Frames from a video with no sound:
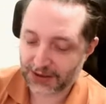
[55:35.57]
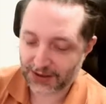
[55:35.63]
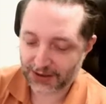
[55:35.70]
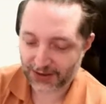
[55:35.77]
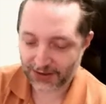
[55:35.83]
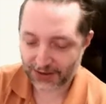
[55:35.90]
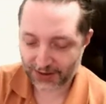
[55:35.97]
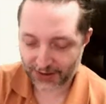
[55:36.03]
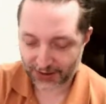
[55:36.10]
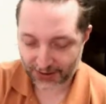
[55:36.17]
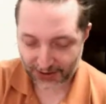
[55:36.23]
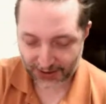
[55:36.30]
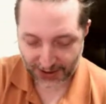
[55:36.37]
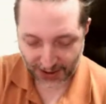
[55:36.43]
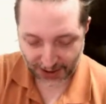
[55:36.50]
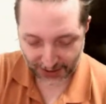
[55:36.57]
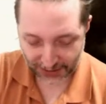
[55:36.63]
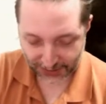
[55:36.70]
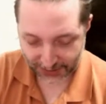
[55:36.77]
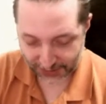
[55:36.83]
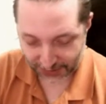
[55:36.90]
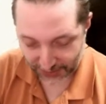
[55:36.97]
Those are
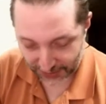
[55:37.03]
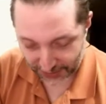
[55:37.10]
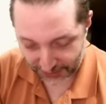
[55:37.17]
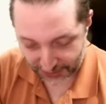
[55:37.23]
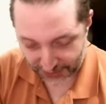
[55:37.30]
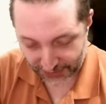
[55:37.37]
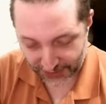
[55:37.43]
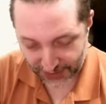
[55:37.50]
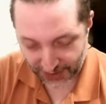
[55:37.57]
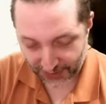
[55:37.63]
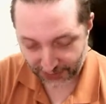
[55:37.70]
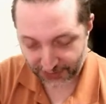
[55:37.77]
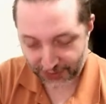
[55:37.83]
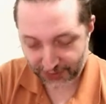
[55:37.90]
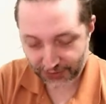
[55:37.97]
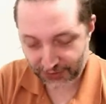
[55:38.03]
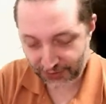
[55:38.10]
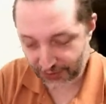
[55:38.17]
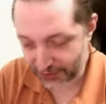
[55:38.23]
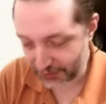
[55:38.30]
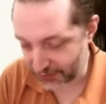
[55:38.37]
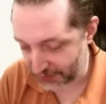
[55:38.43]
majestic. We have some
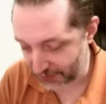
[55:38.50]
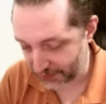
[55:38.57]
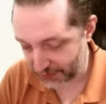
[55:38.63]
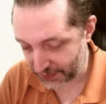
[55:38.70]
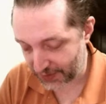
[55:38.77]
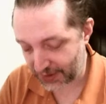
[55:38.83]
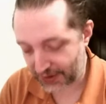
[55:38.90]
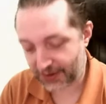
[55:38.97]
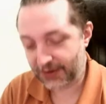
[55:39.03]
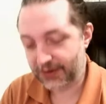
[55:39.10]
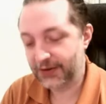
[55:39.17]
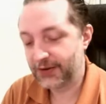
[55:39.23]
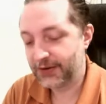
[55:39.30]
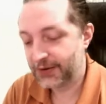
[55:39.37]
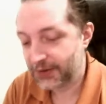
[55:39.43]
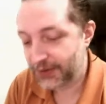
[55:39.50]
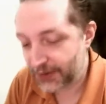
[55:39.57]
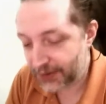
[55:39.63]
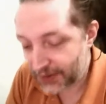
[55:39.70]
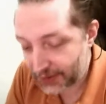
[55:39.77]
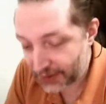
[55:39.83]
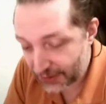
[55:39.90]
pretty good ones. Channel,
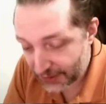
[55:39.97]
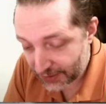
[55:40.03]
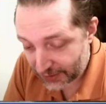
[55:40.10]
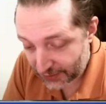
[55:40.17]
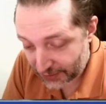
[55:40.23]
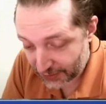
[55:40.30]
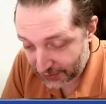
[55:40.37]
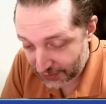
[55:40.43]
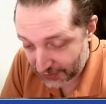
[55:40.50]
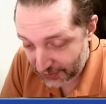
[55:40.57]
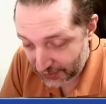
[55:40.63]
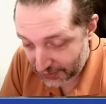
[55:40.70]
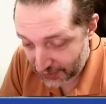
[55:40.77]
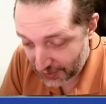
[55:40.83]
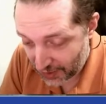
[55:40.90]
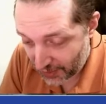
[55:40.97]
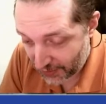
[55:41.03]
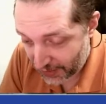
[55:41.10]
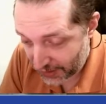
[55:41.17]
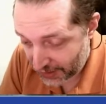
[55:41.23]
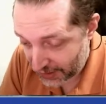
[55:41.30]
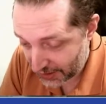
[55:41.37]
Awakening,
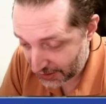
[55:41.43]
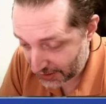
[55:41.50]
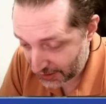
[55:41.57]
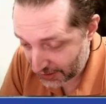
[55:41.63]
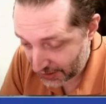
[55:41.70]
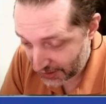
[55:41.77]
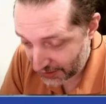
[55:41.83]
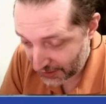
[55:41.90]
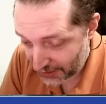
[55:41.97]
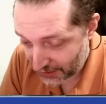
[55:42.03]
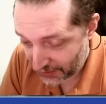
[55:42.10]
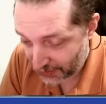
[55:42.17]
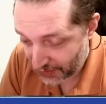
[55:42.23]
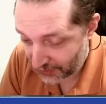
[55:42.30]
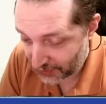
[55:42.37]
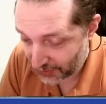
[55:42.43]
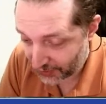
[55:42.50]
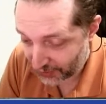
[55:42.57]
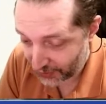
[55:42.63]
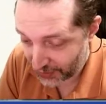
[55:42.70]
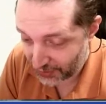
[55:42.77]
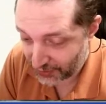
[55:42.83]
Flicker Wisp.
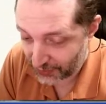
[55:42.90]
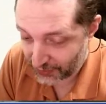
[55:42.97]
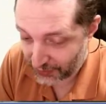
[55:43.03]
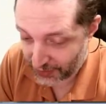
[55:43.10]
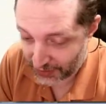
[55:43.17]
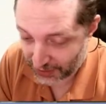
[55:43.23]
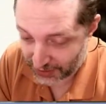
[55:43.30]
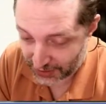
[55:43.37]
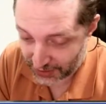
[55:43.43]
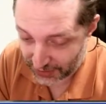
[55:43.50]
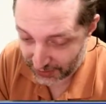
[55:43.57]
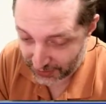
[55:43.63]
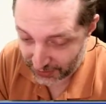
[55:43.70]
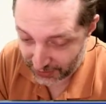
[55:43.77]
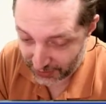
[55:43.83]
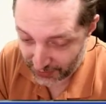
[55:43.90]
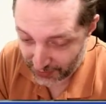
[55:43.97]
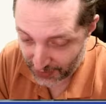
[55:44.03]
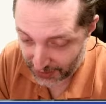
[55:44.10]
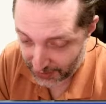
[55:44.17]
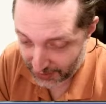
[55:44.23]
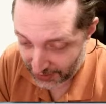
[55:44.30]
Obviously,
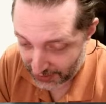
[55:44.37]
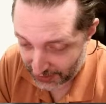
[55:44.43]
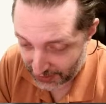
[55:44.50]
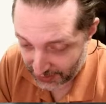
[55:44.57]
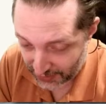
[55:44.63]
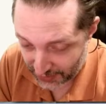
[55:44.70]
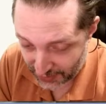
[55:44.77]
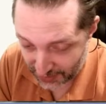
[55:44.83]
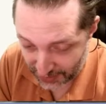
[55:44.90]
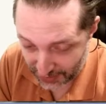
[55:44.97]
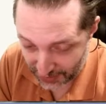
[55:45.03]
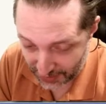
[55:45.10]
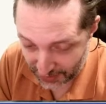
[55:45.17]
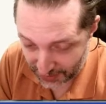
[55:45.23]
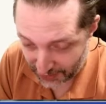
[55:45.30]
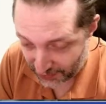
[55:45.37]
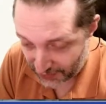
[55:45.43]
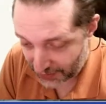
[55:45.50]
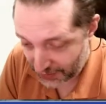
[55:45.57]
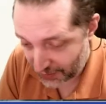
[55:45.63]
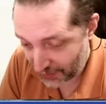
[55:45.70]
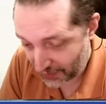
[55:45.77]
this is great.
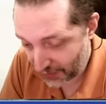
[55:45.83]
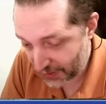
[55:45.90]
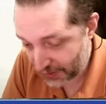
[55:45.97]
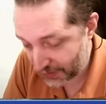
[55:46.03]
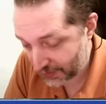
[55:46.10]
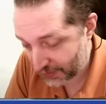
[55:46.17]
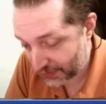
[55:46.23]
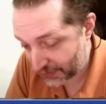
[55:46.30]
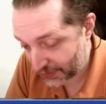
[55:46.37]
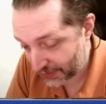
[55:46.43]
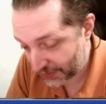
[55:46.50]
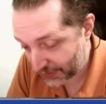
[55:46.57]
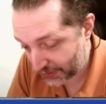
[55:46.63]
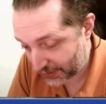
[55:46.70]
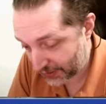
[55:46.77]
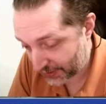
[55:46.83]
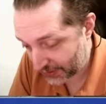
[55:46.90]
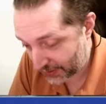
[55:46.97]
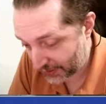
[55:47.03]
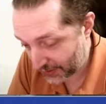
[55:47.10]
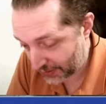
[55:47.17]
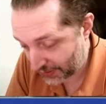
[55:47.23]
And our cold foil
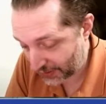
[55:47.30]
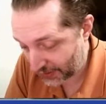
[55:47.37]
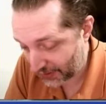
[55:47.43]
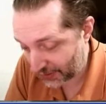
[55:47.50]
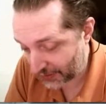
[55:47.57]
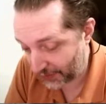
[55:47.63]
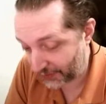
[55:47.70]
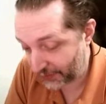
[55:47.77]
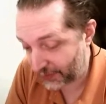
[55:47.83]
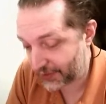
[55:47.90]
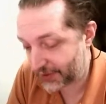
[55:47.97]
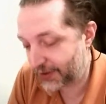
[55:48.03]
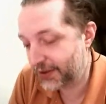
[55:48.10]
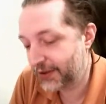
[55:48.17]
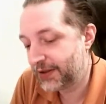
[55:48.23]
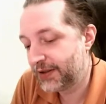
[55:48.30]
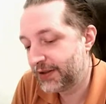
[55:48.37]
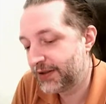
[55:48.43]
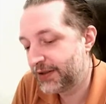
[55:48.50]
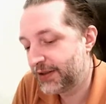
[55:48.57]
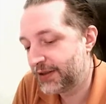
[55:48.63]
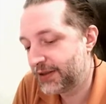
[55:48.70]
is
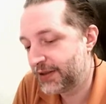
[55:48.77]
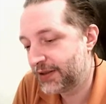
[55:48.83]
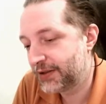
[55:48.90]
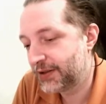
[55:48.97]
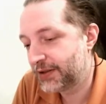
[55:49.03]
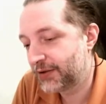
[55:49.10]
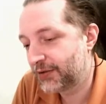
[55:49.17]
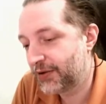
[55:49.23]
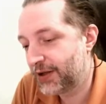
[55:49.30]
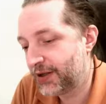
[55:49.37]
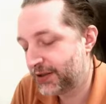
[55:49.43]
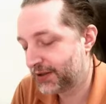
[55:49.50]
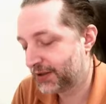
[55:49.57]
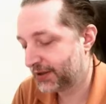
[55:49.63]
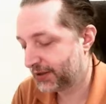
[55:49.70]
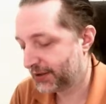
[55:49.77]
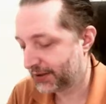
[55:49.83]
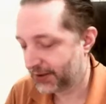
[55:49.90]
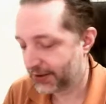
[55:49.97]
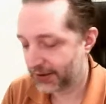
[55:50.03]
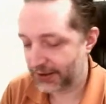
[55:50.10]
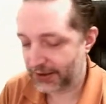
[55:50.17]
Sutcliffe Swede
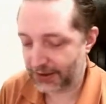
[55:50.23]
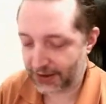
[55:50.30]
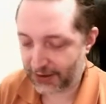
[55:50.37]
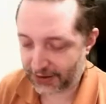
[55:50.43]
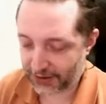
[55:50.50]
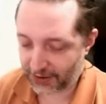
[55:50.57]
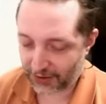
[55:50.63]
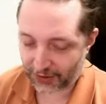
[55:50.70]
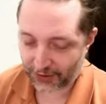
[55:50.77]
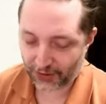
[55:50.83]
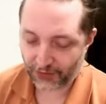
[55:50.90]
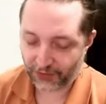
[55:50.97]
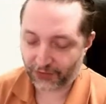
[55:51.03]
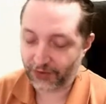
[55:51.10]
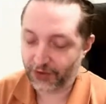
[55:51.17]
Hide.